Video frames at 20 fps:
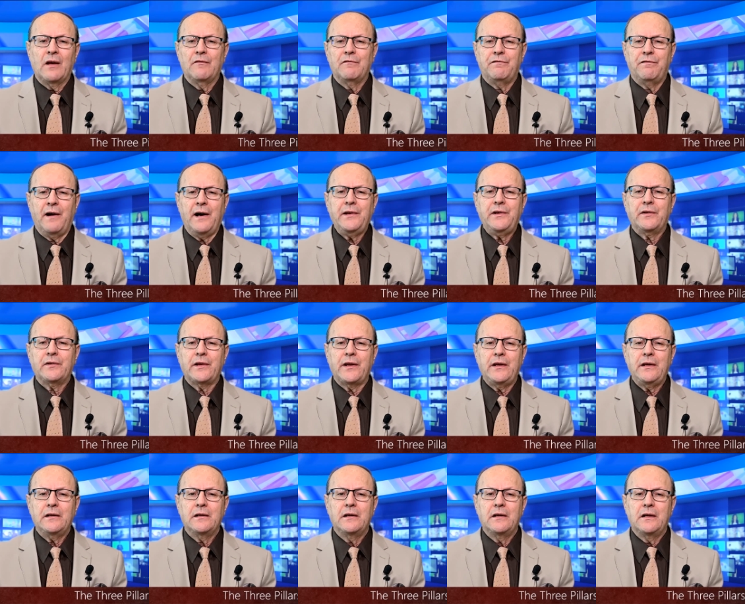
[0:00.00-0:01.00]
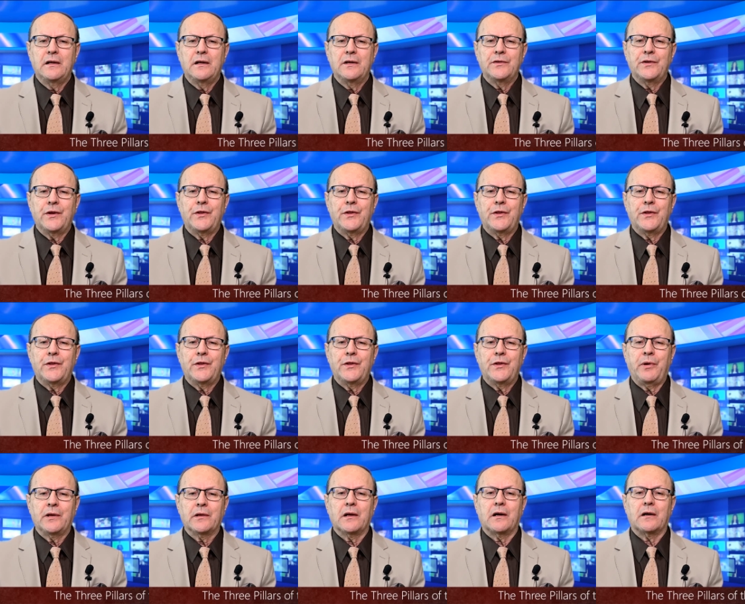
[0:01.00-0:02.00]
Finally, the third
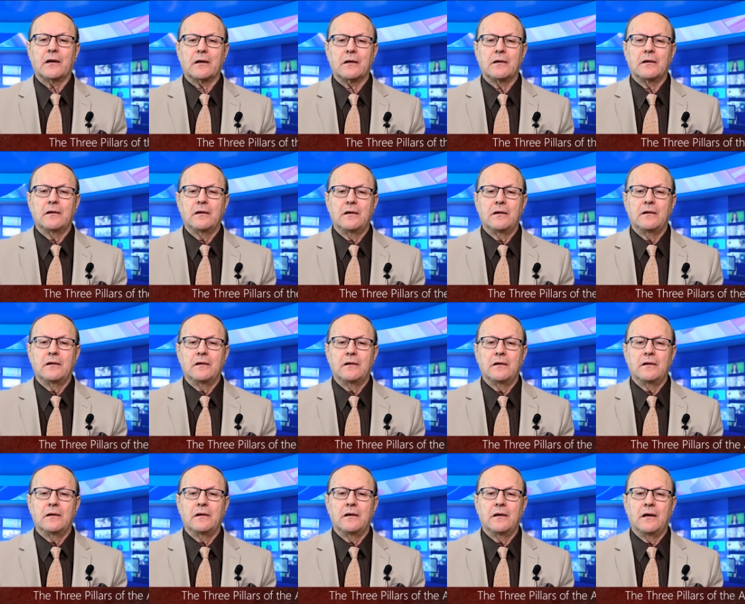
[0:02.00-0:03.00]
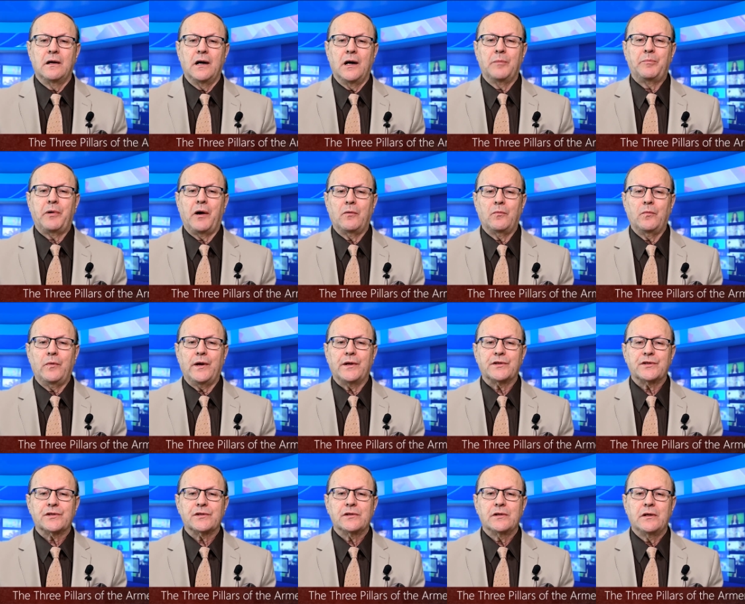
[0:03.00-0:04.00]
pillar upon
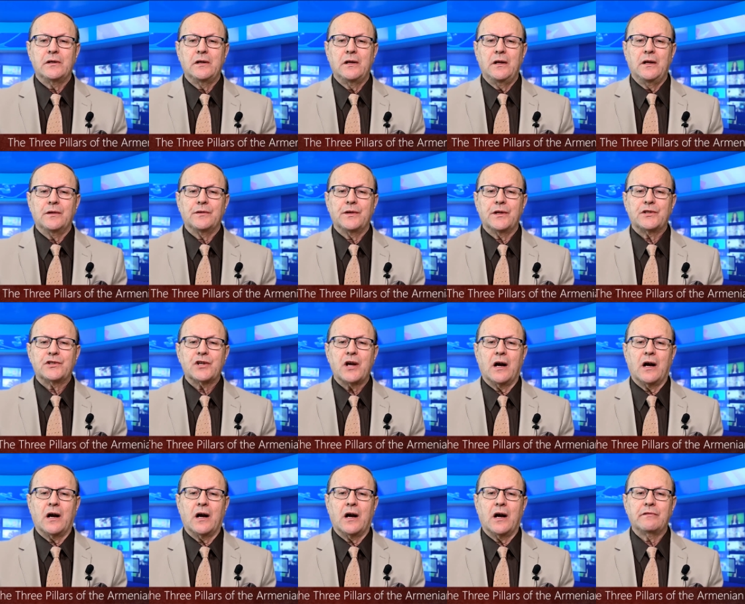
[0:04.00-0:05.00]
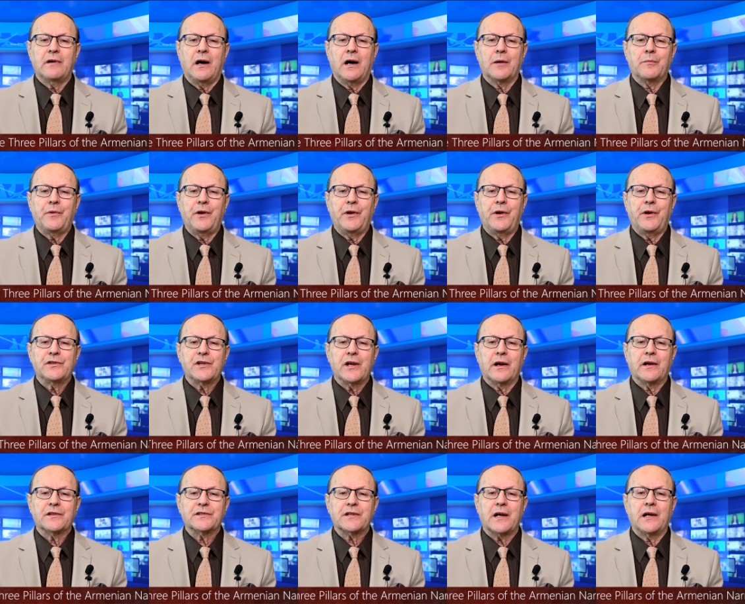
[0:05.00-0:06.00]
which the charge of Armenian
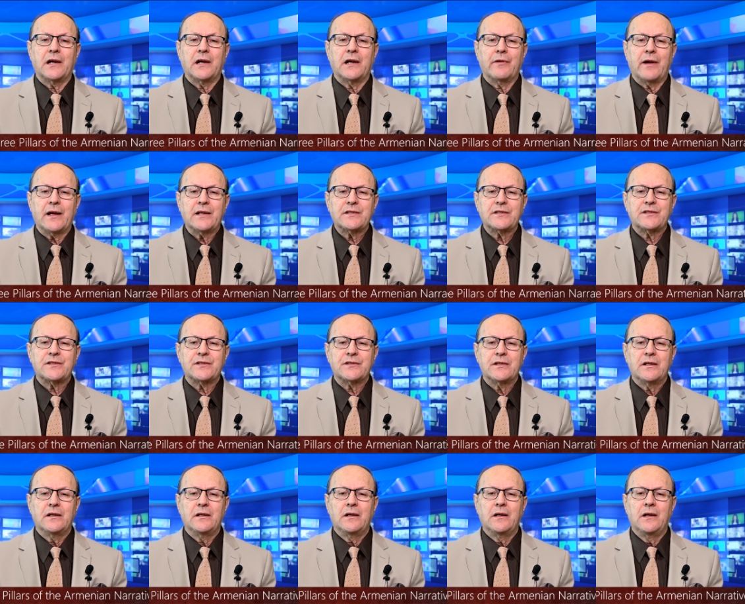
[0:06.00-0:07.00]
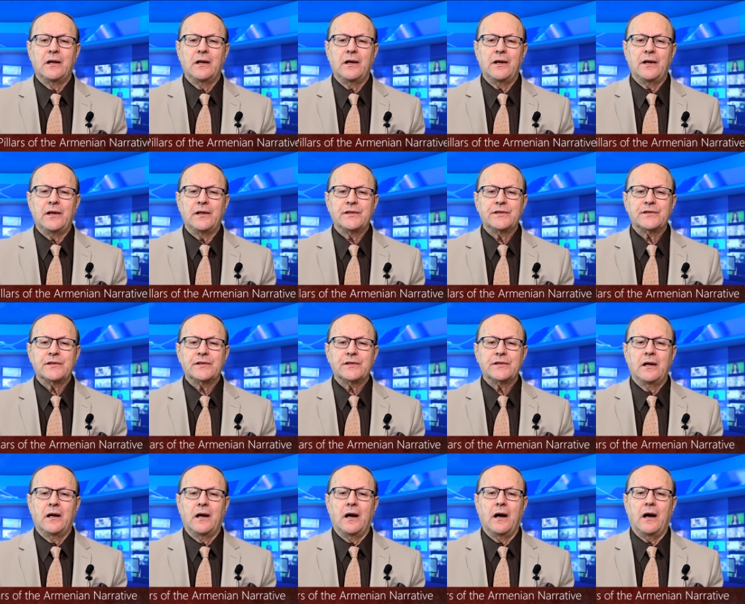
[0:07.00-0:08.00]
genocide rests is
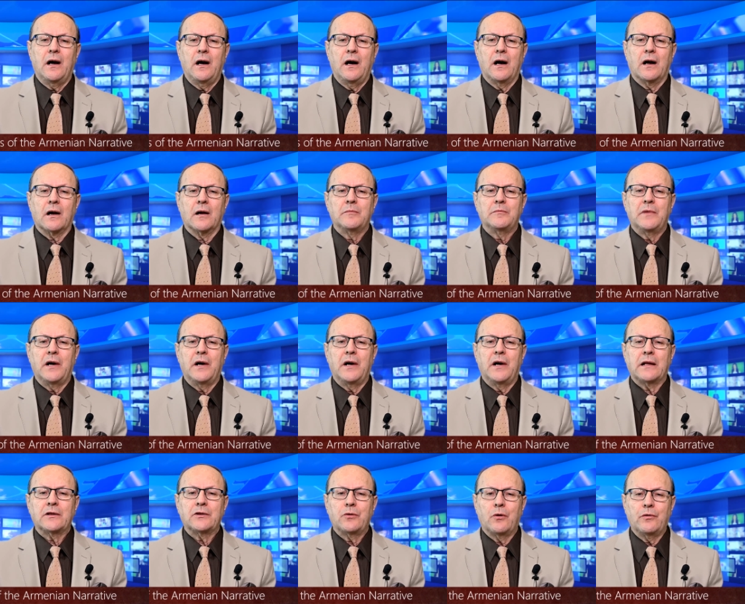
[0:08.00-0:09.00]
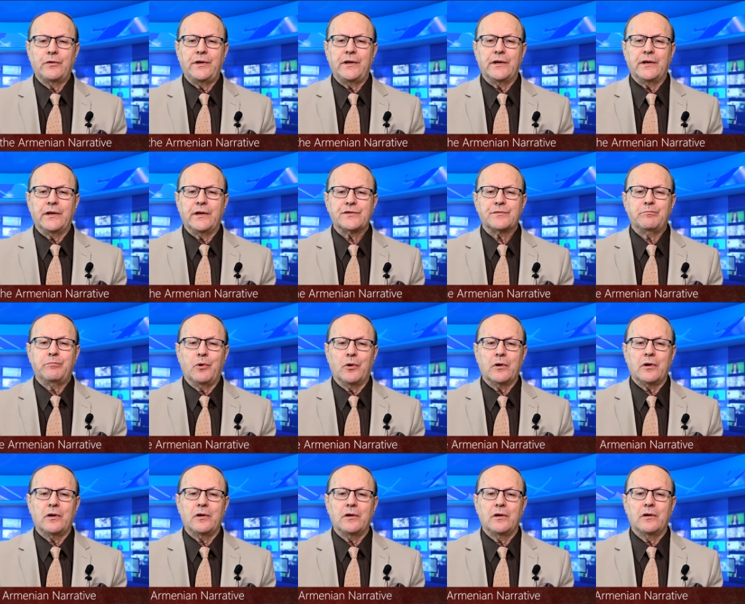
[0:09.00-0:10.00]
Aram Andonian's
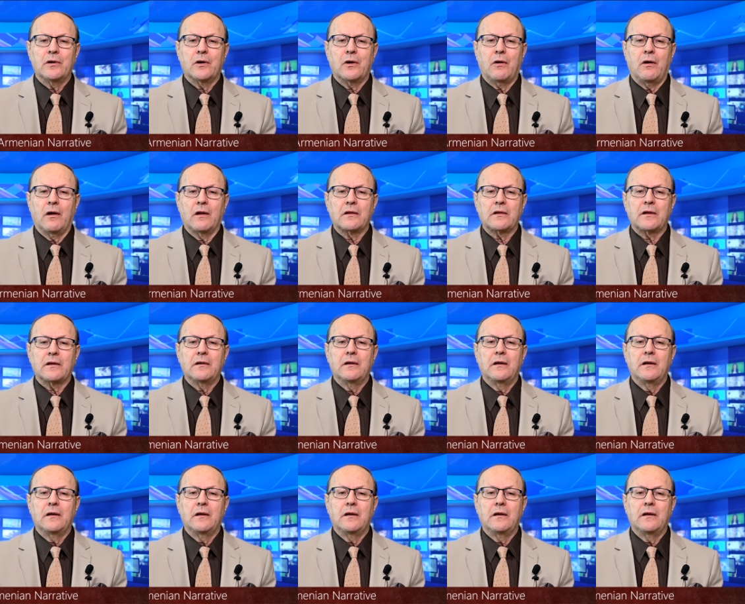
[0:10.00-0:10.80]
book called